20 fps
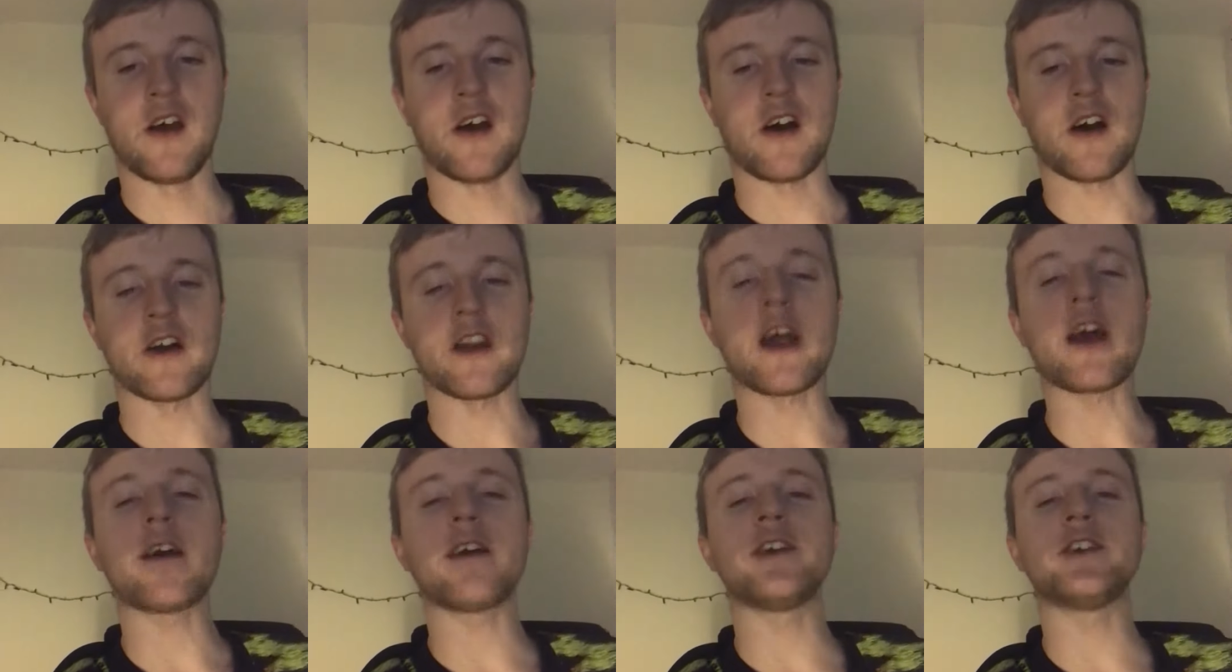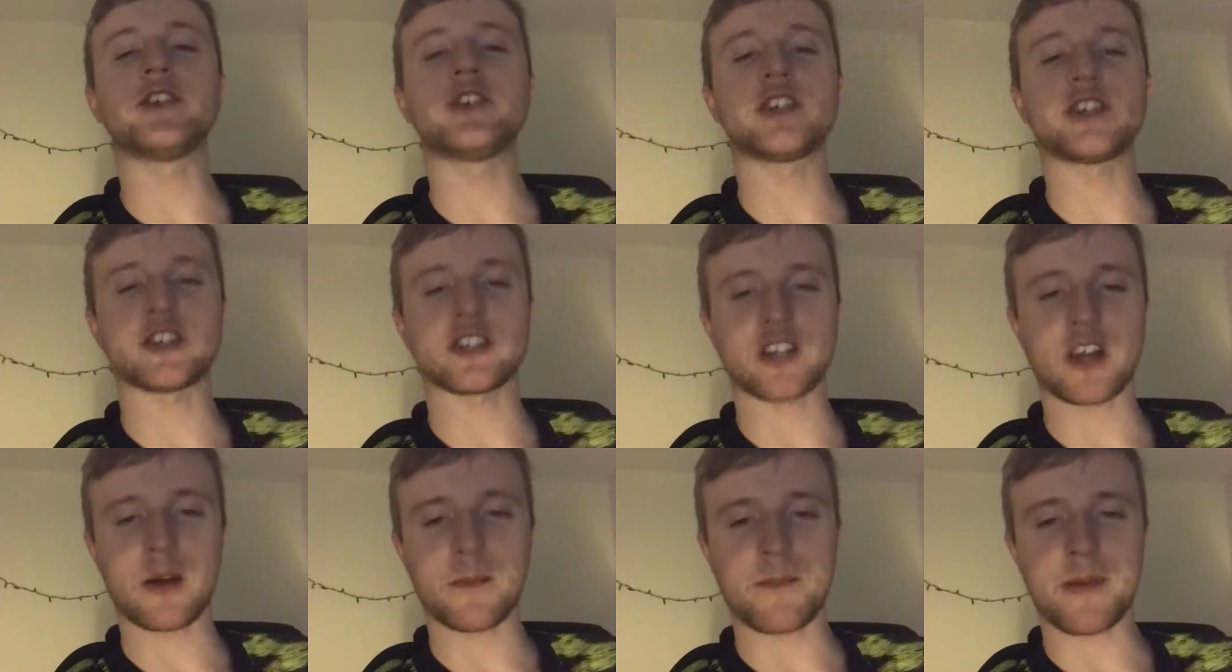I know he's
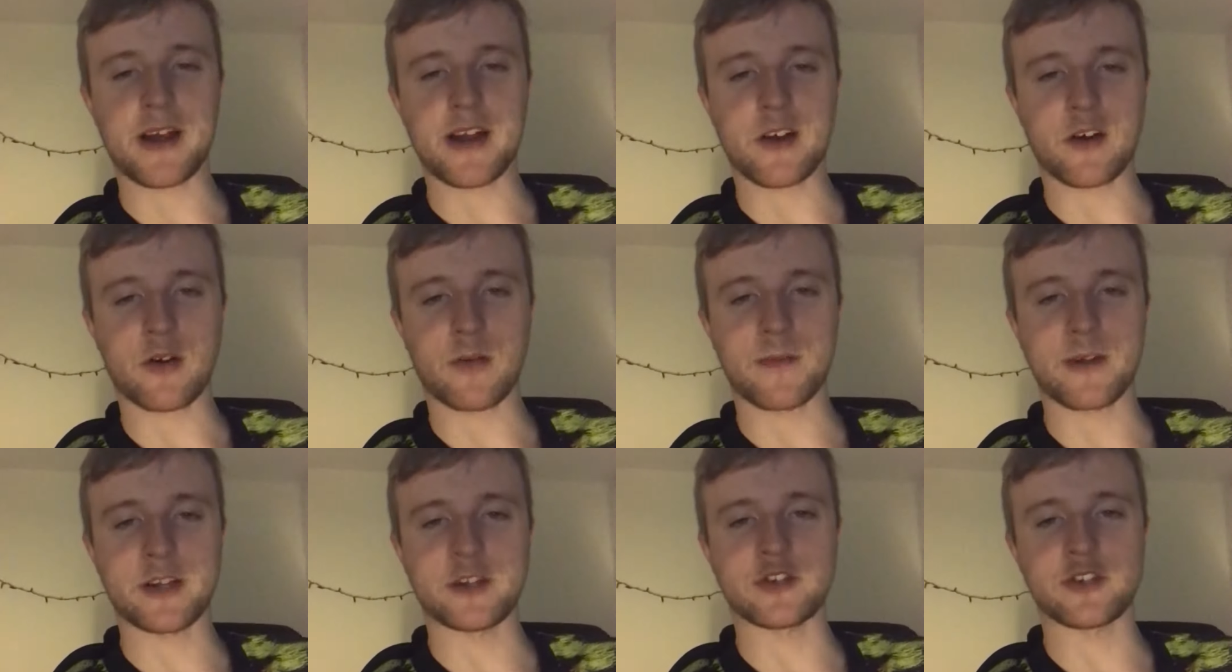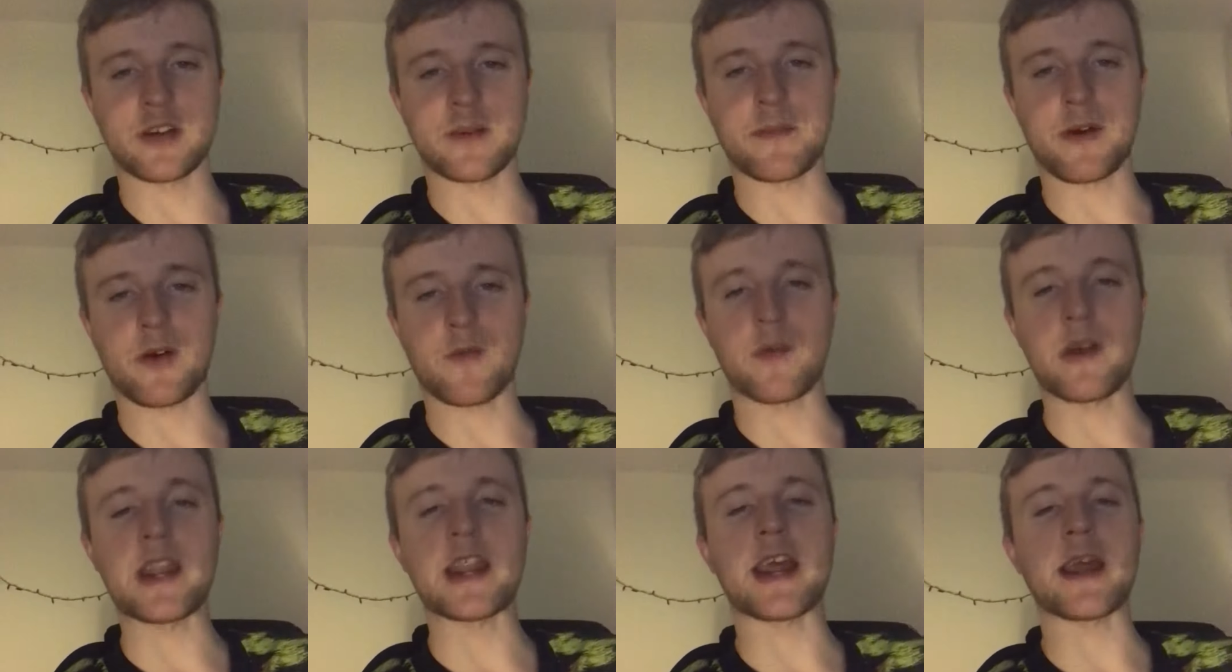just come back from injury,
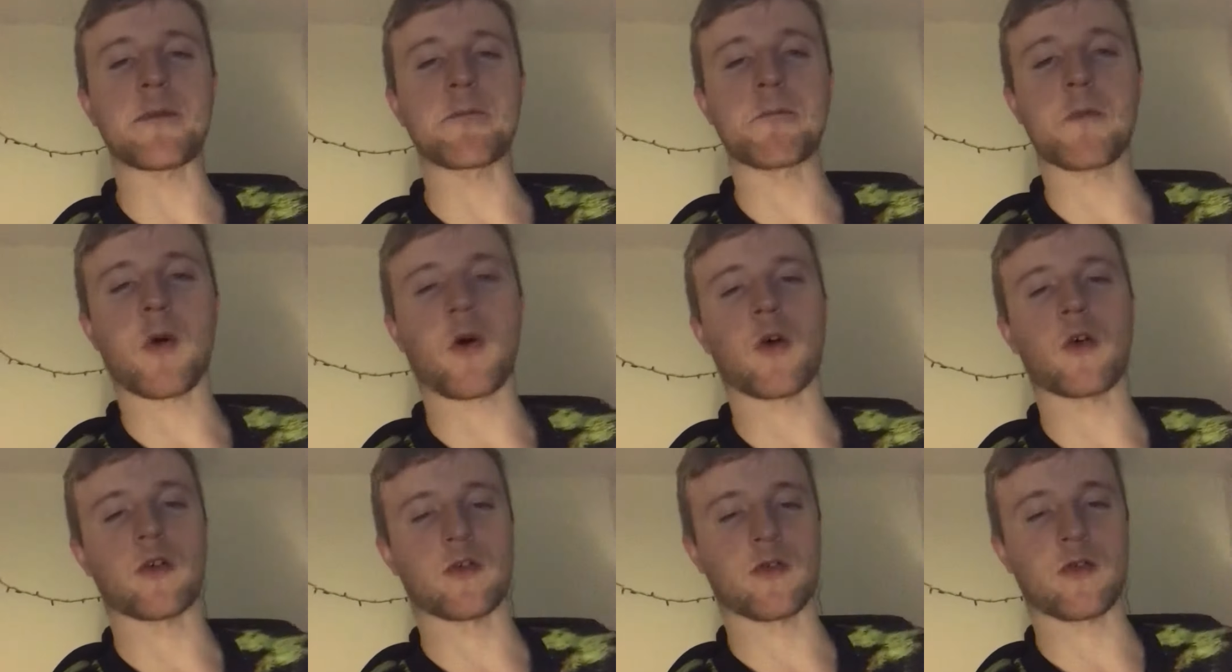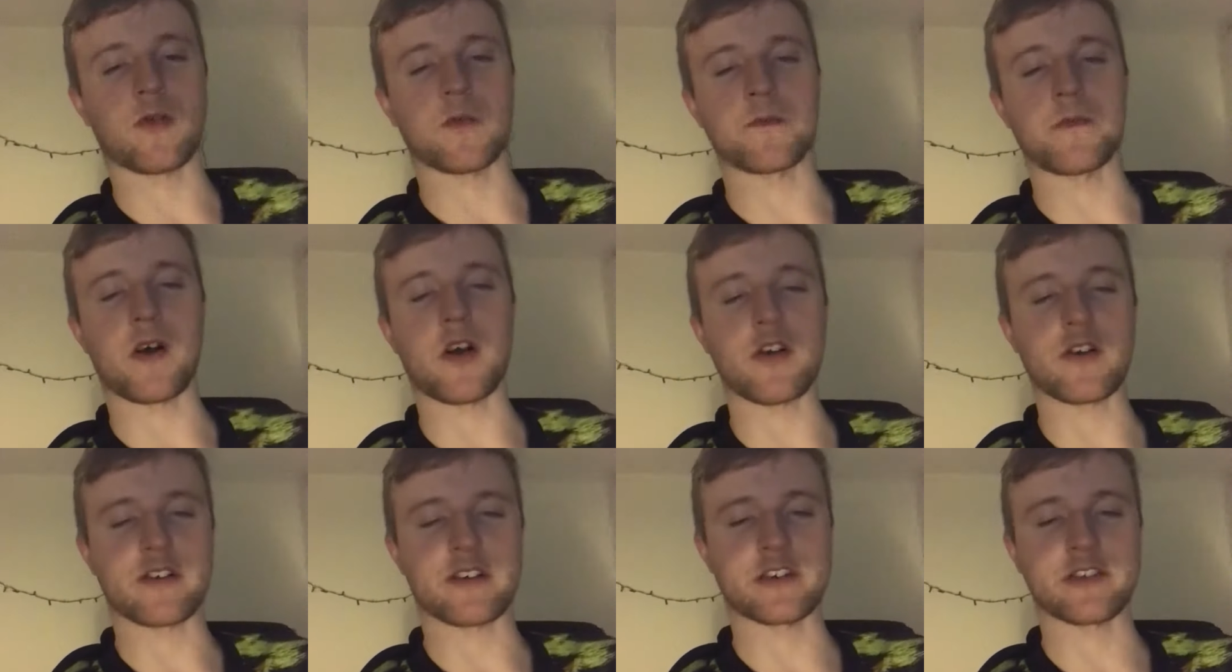but we need more from
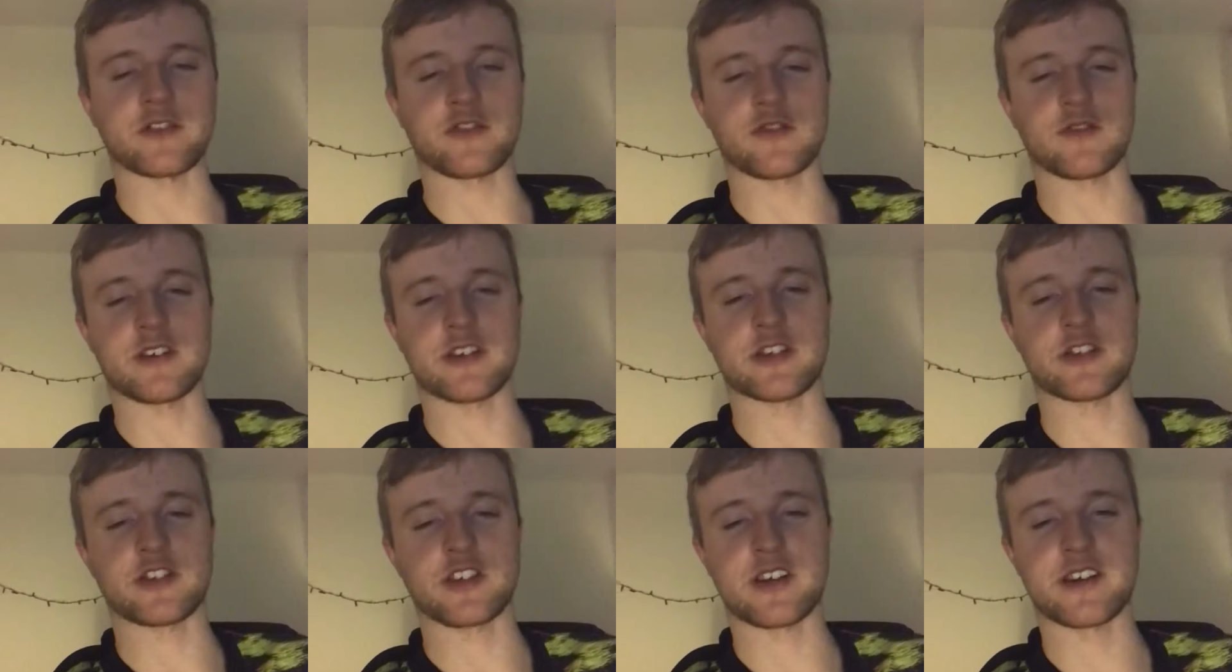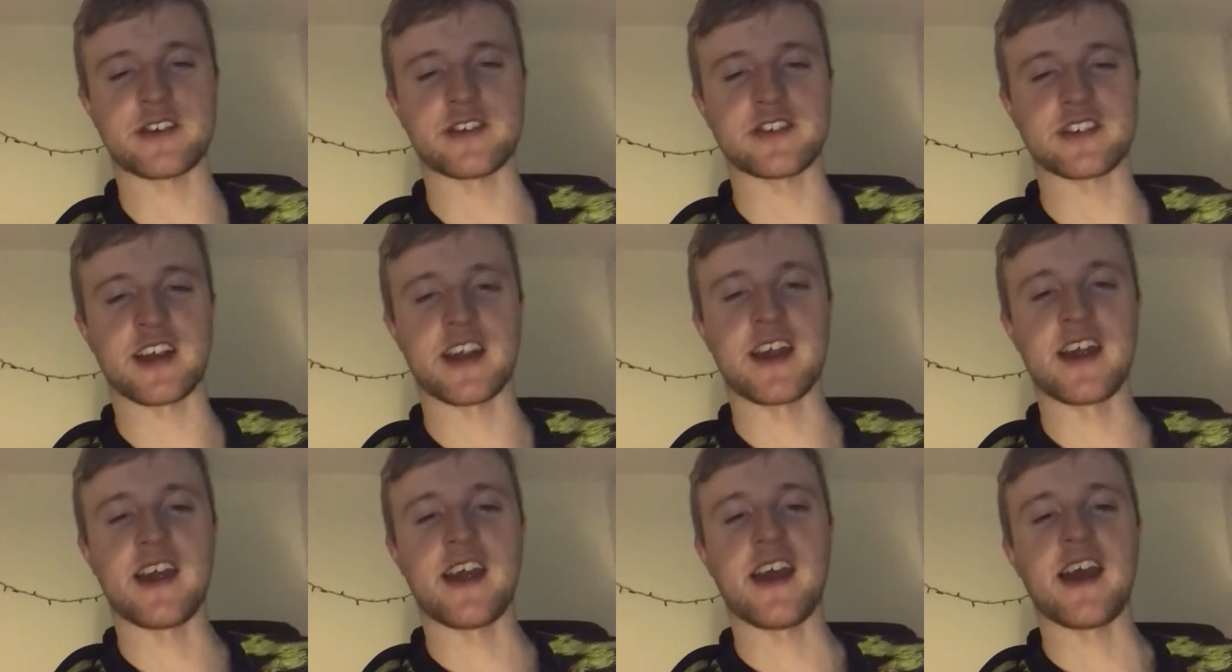Marcus Rashford.
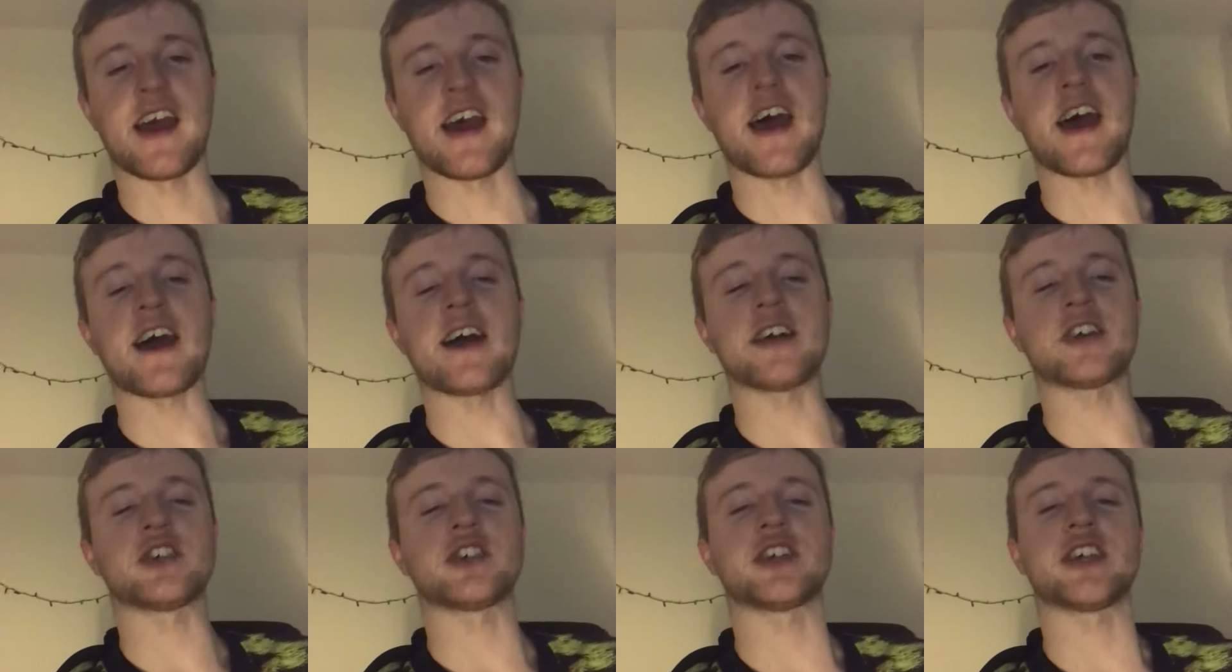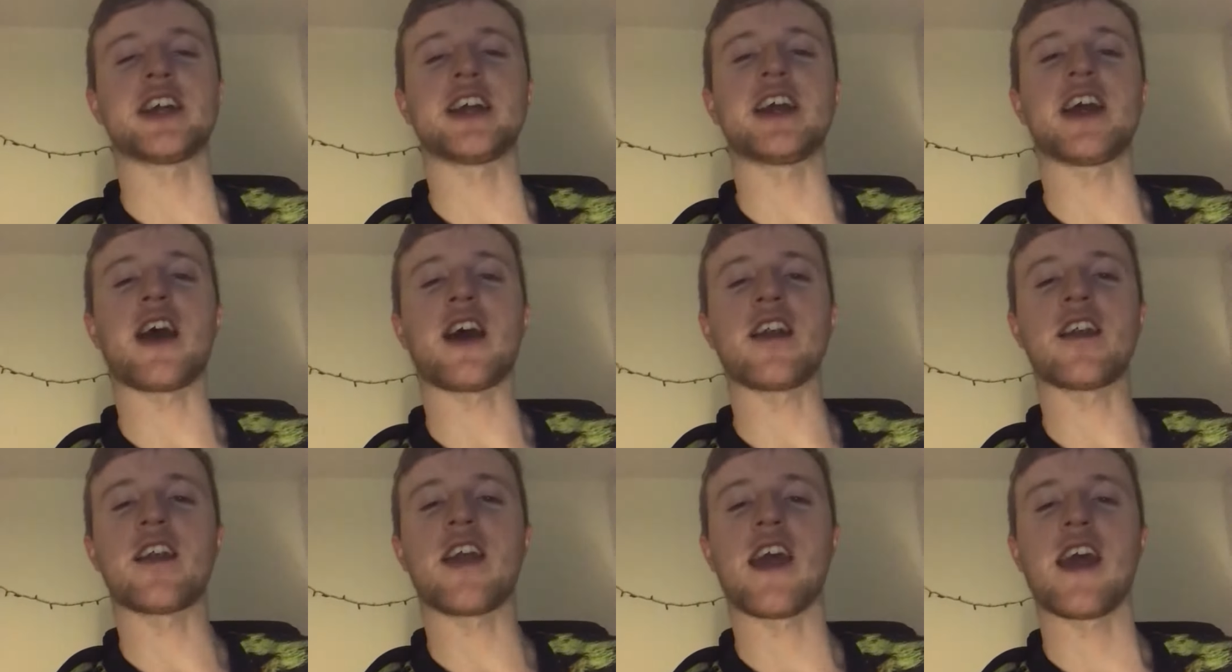Ashley
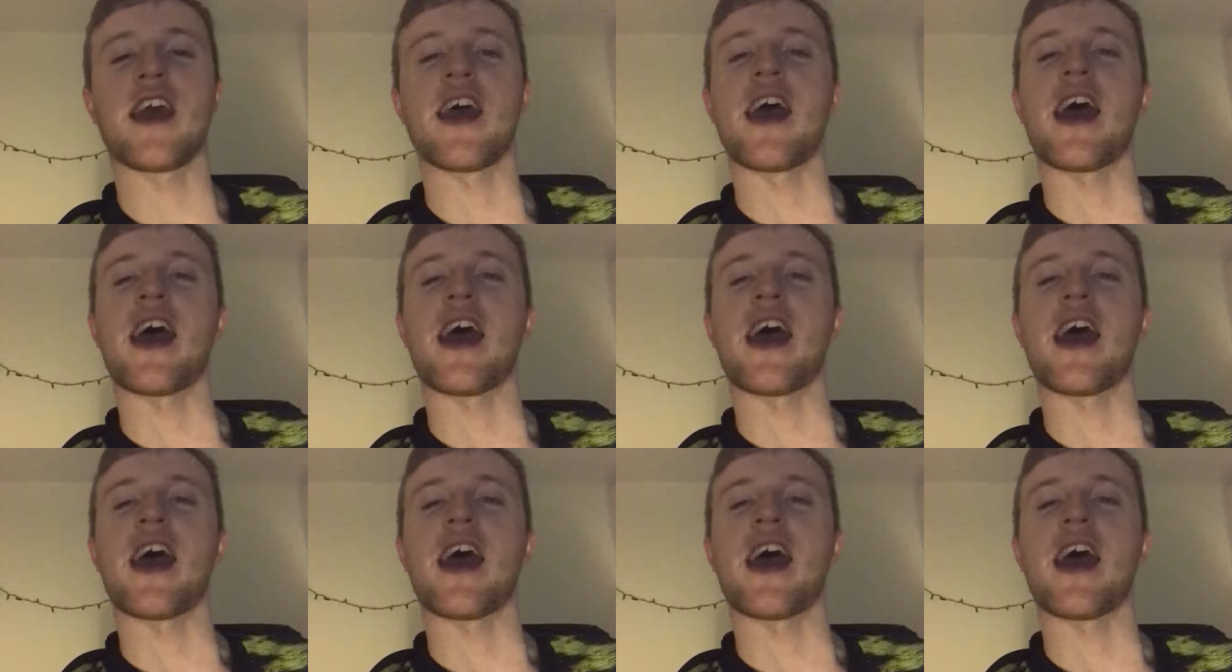Young,